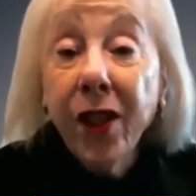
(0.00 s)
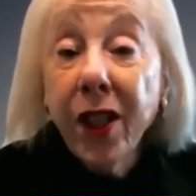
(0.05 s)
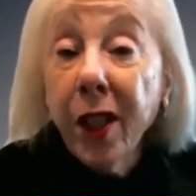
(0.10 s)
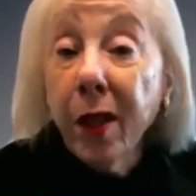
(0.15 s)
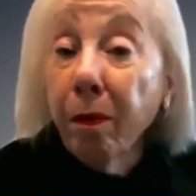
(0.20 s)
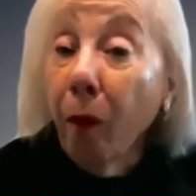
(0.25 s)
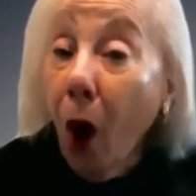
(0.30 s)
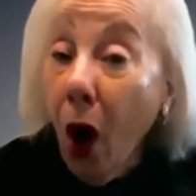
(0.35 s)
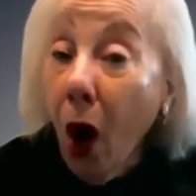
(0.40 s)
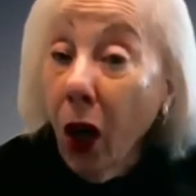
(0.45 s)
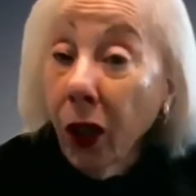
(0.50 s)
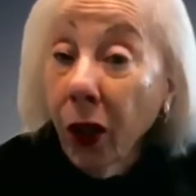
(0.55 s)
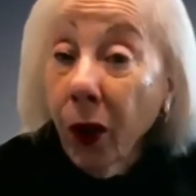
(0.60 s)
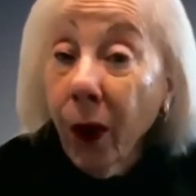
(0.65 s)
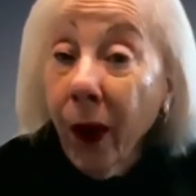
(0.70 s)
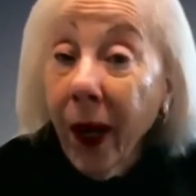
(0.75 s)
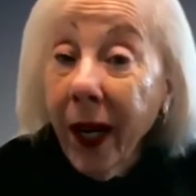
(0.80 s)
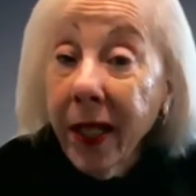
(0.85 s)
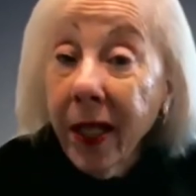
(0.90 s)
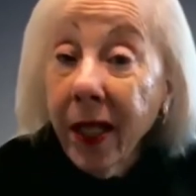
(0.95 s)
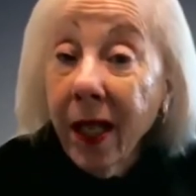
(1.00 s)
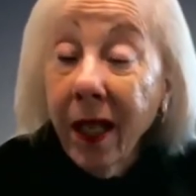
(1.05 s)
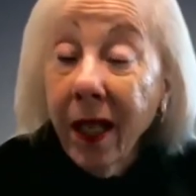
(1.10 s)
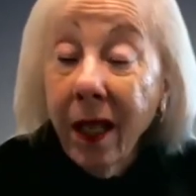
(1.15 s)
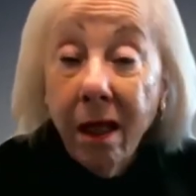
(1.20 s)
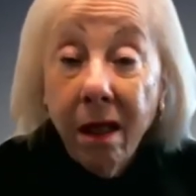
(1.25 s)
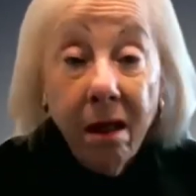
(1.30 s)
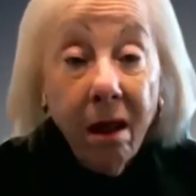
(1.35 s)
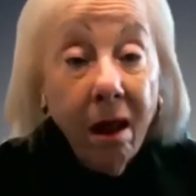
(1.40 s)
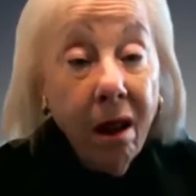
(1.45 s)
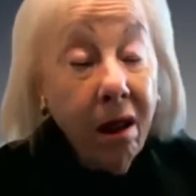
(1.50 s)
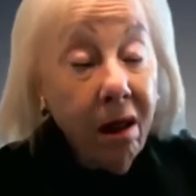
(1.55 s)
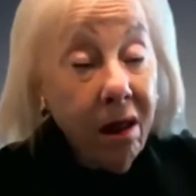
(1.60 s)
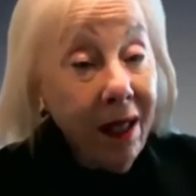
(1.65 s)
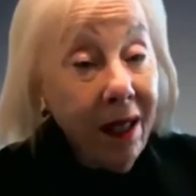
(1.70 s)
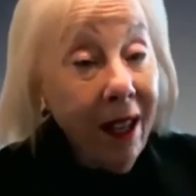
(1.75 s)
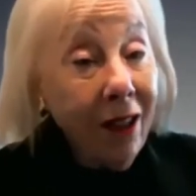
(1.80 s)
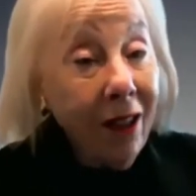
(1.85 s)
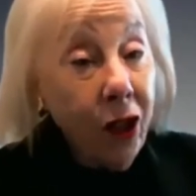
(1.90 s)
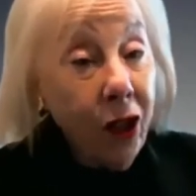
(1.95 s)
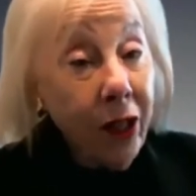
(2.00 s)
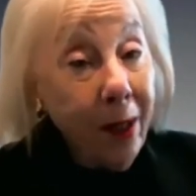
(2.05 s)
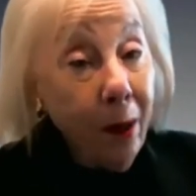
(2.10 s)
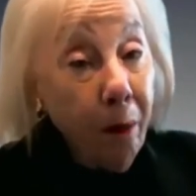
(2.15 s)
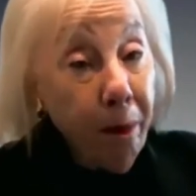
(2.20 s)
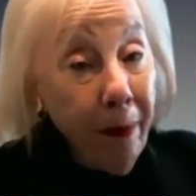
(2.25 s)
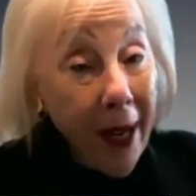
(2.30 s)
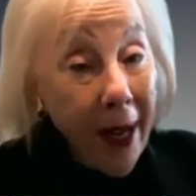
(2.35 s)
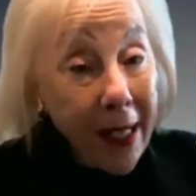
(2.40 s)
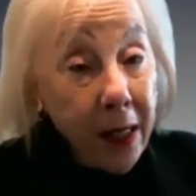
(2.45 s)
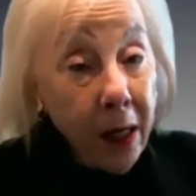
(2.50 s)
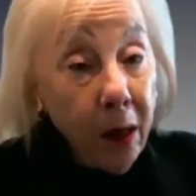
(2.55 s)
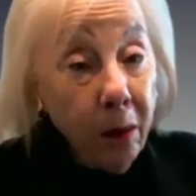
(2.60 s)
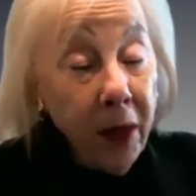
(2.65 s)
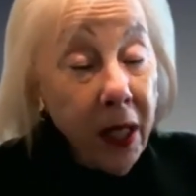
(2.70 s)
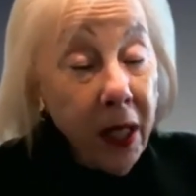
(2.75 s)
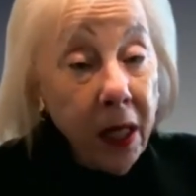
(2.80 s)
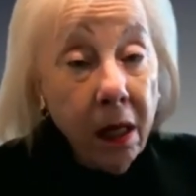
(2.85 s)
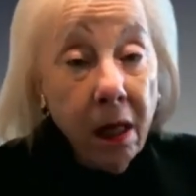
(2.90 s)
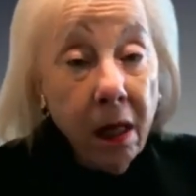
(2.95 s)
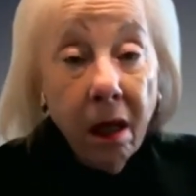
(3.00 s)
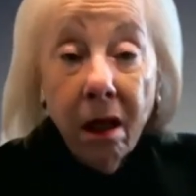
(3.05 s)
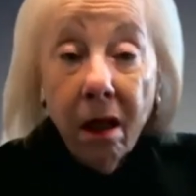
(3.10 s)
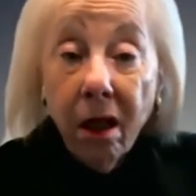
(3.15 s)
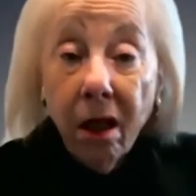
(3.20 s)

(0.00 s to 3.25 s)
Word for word: small crises, such as embezzlement,